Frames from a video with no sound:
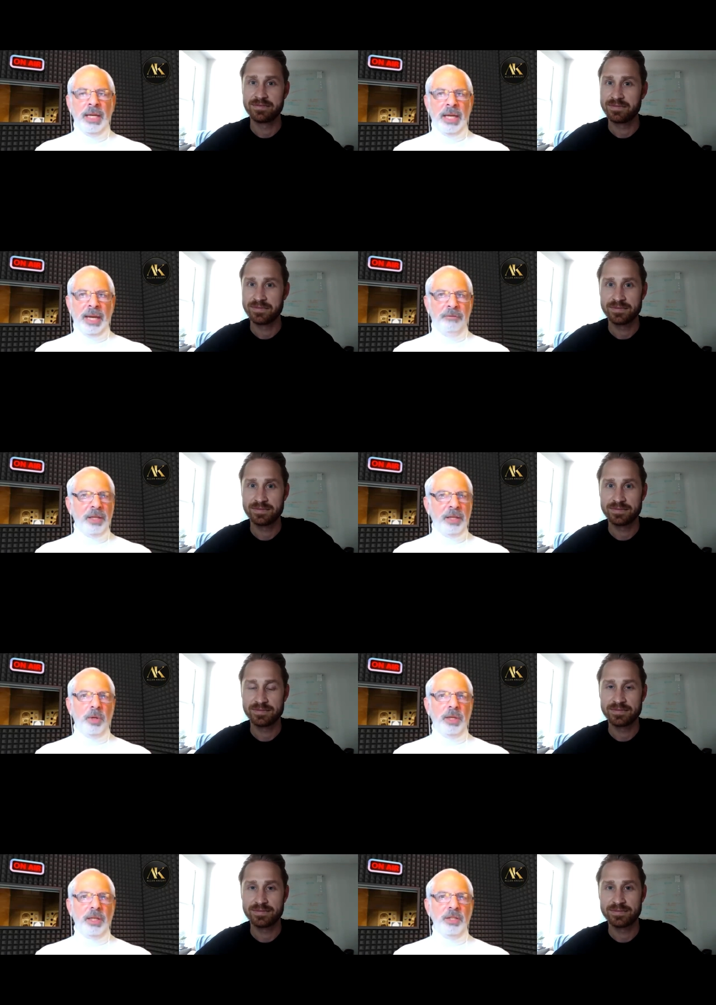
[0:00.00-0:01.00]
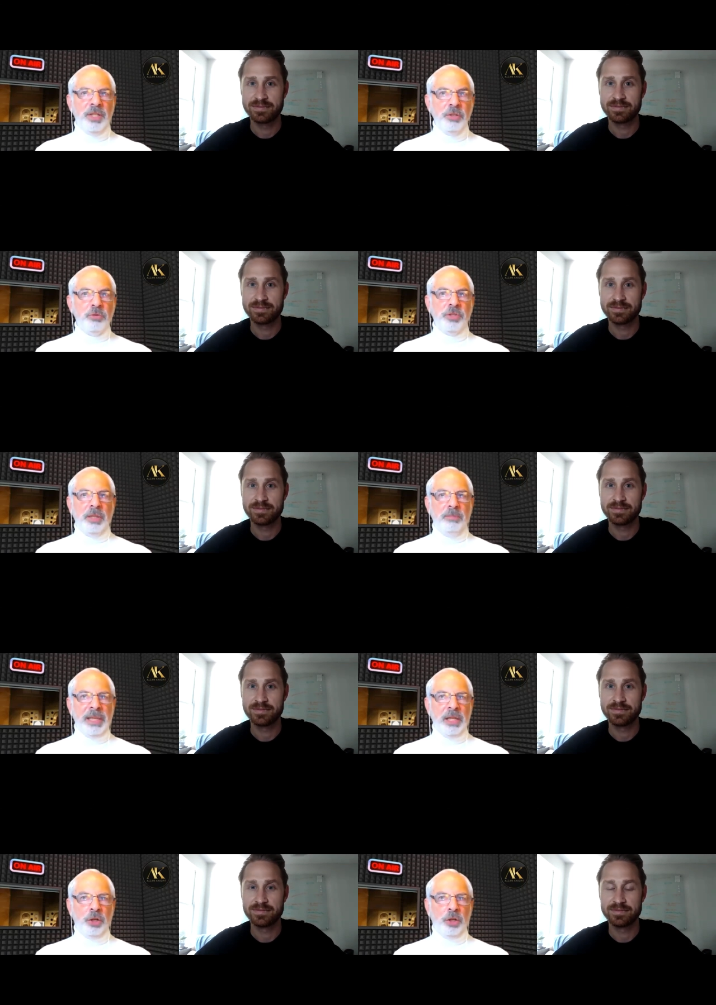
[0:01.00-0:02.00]
Speaker 1: If anyone is interested in being
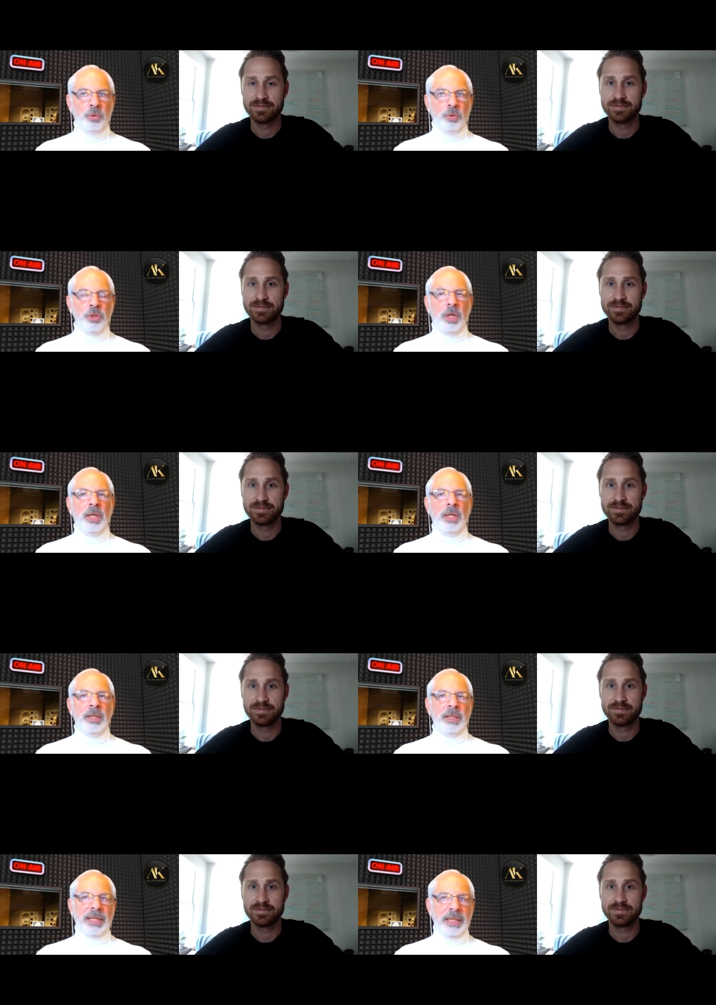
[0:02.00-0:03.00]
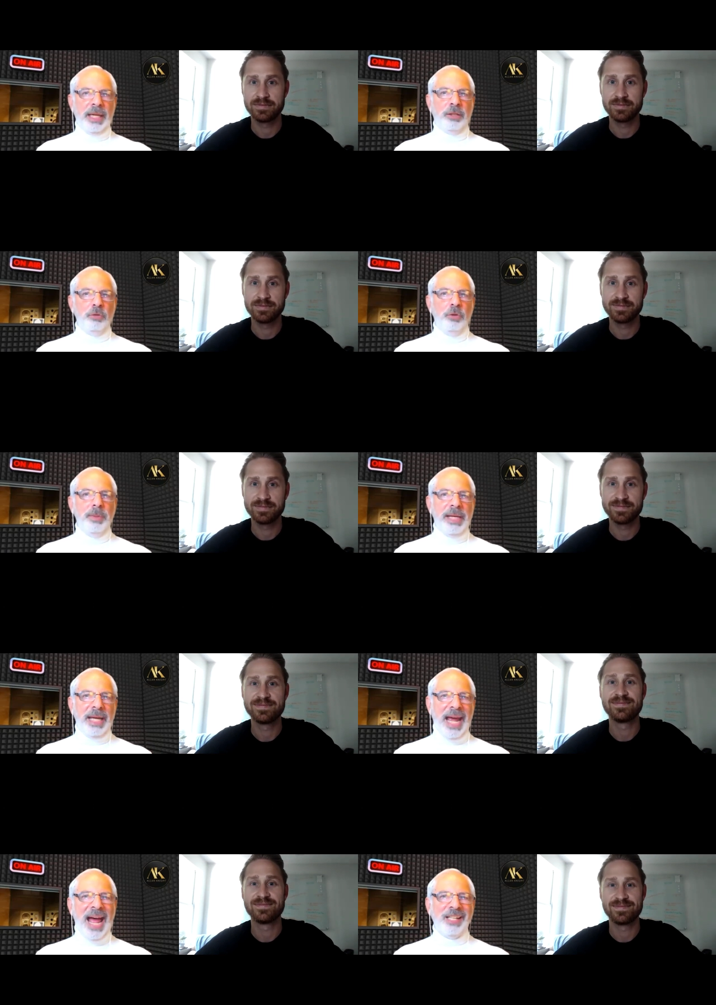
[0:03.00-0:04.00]
a coach, they can get through to me at
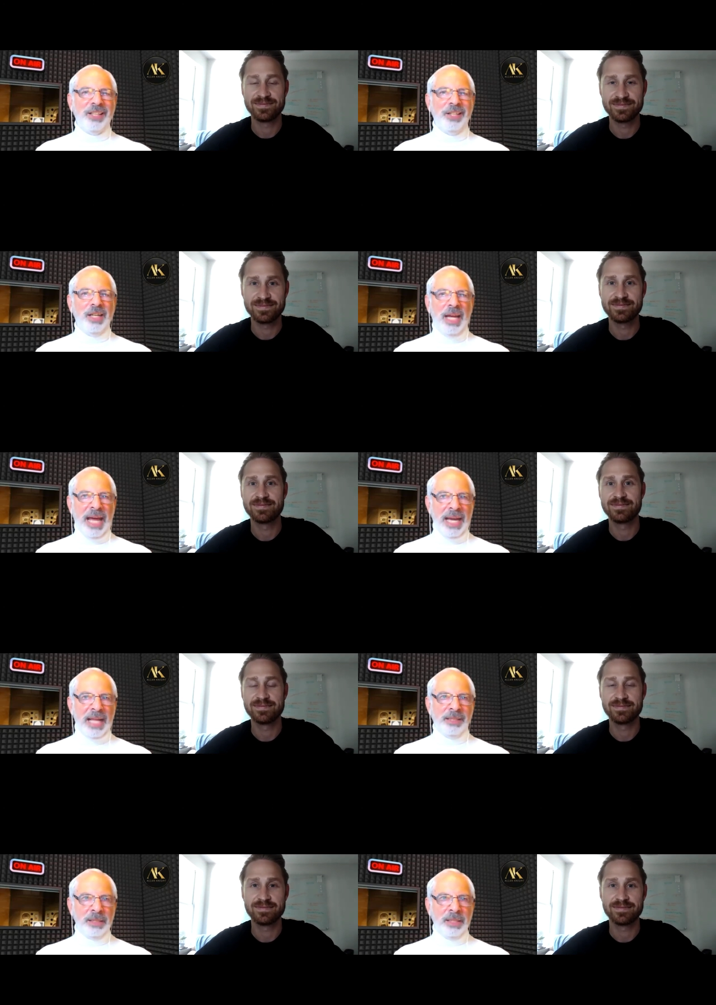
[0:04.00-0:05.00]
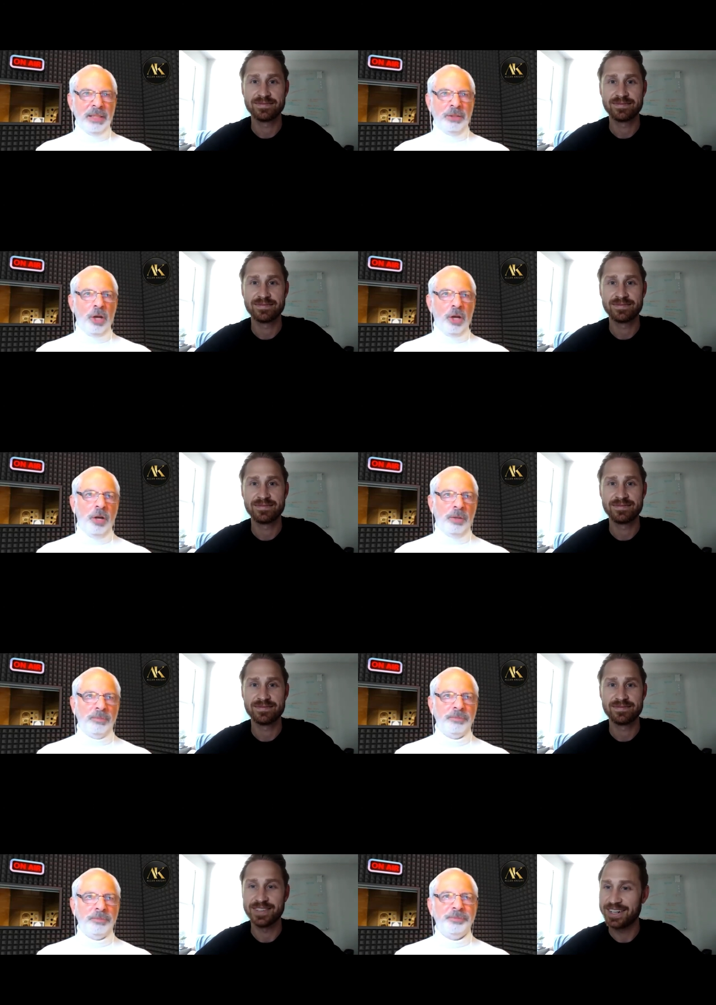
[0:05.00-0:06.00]
allan at allanknight.com.
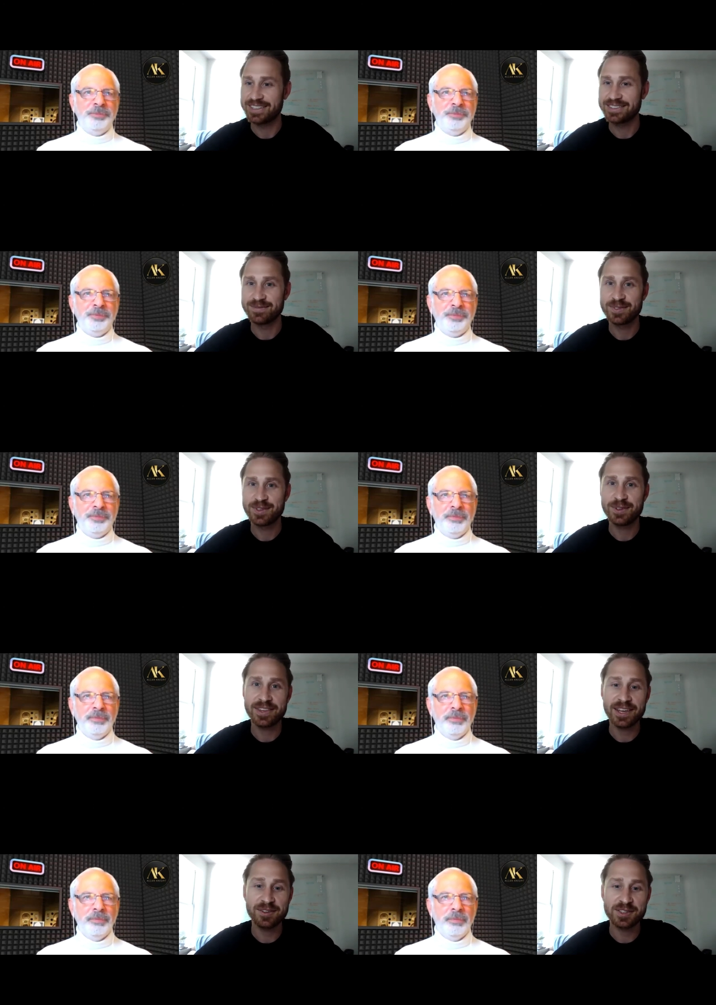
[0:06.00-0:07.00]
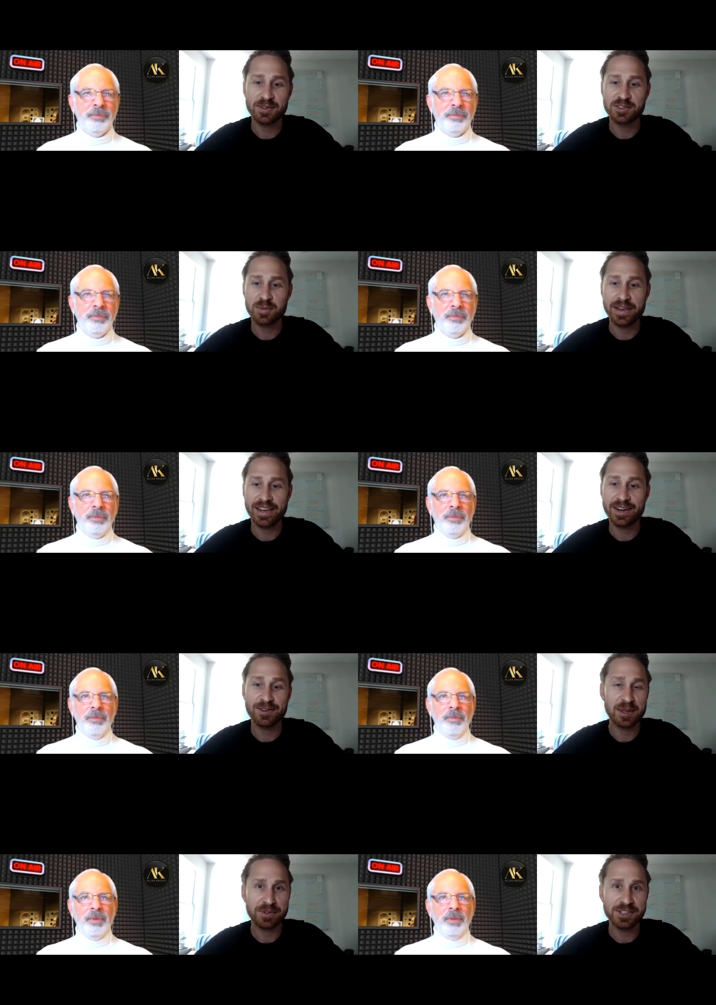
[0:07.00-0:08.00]
Speaker 2: Awesome. Dude, thank you so much for being here.
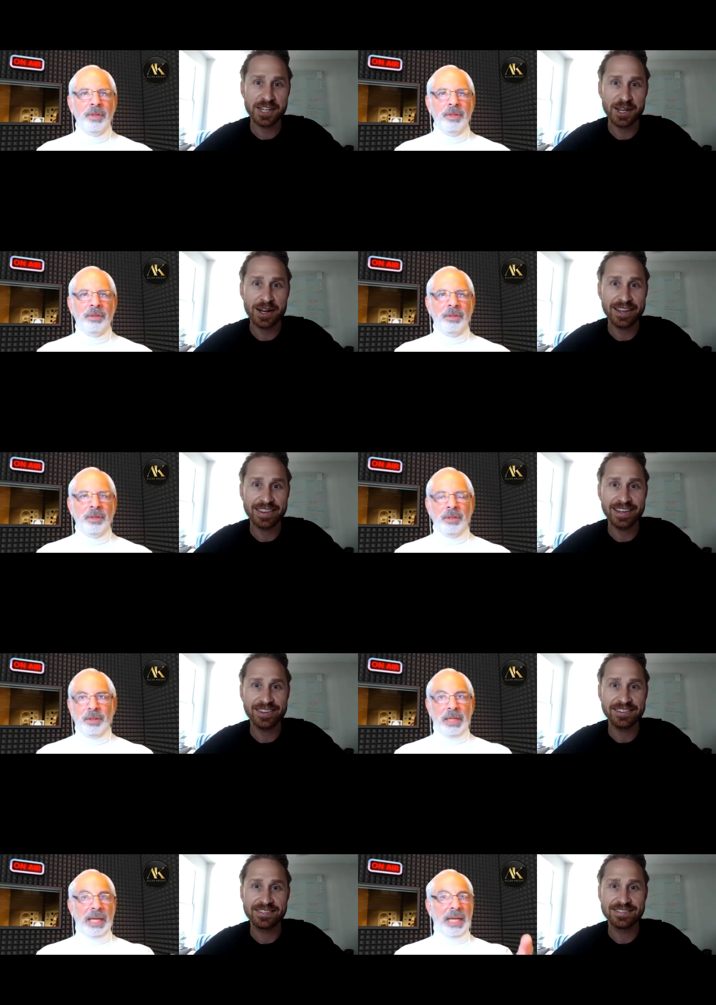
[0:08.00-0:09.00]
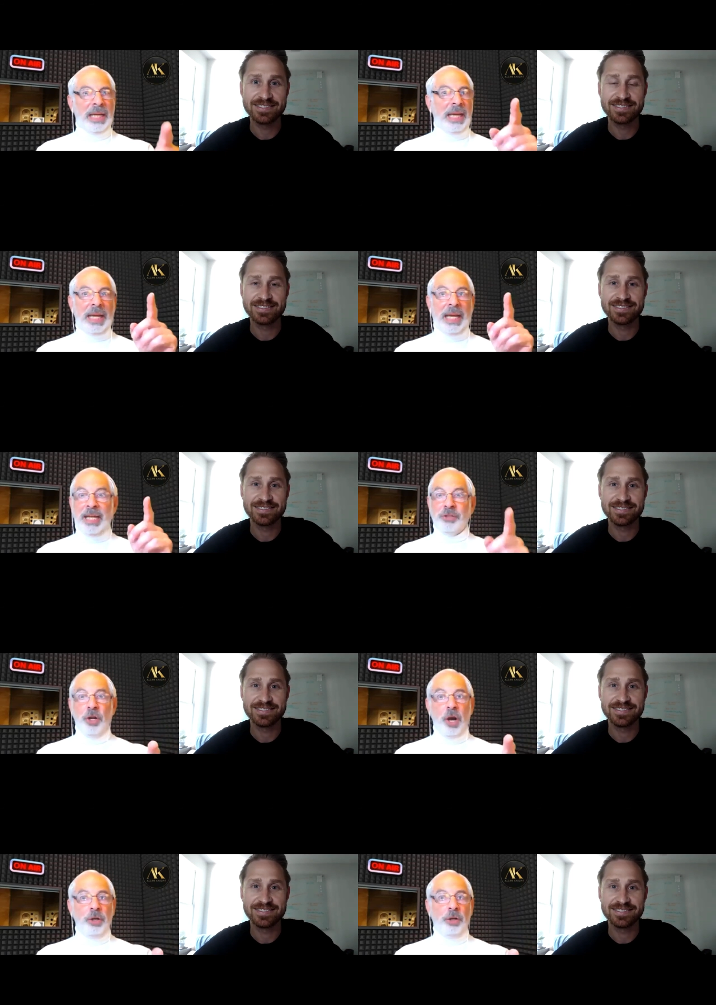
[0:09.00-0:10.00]
Really appreciate you, Allan. Thank you.
Speaker 1: It's an
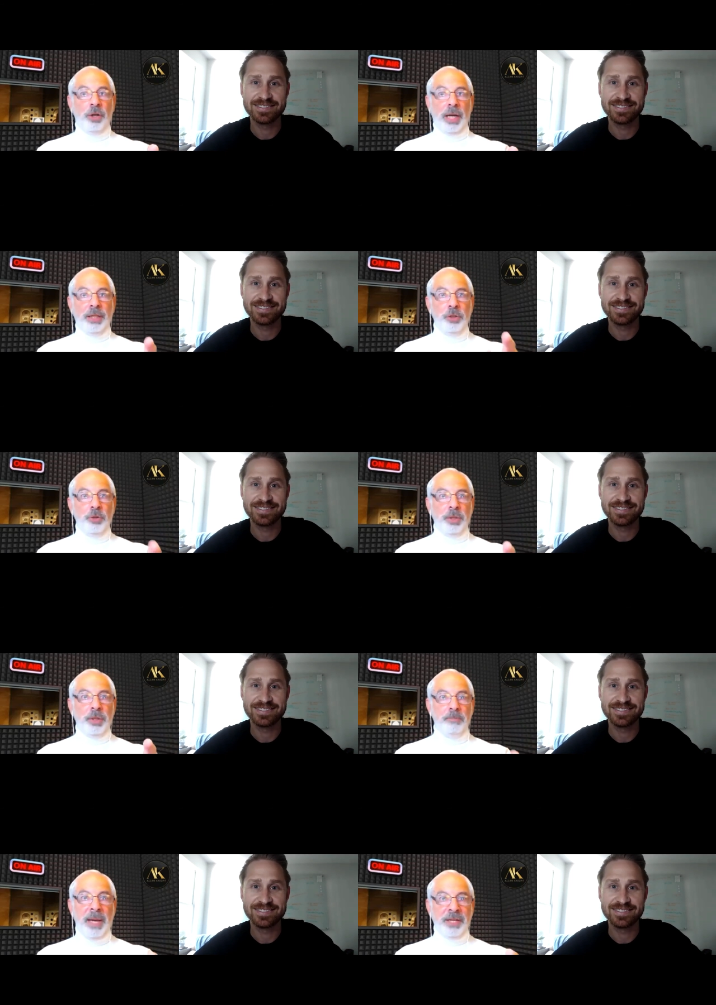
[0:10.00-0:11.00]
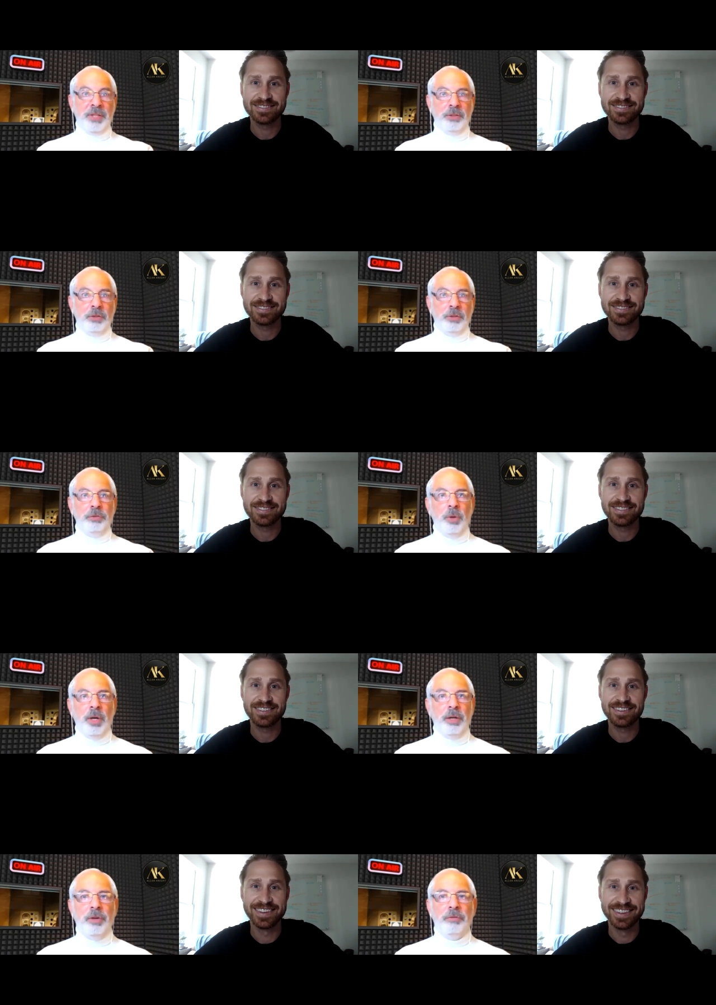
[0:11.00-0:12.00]
honor, and you were the best interviewer I've ever